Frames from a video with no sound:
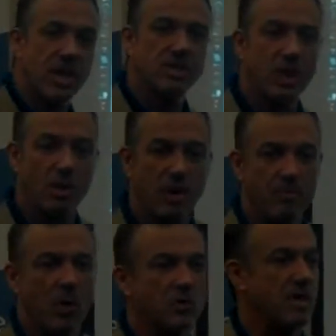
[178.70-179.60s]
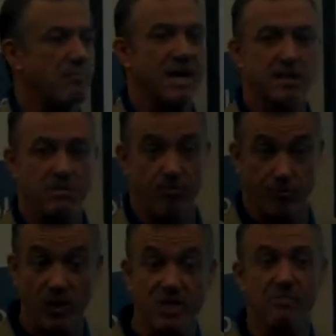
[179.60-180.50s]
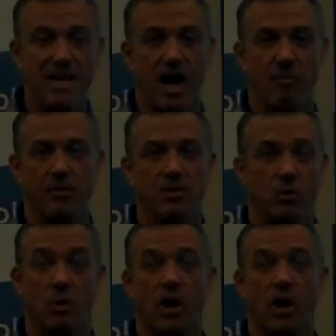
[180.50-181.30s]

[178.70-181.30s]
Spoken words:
schedule out my posts, it frees me up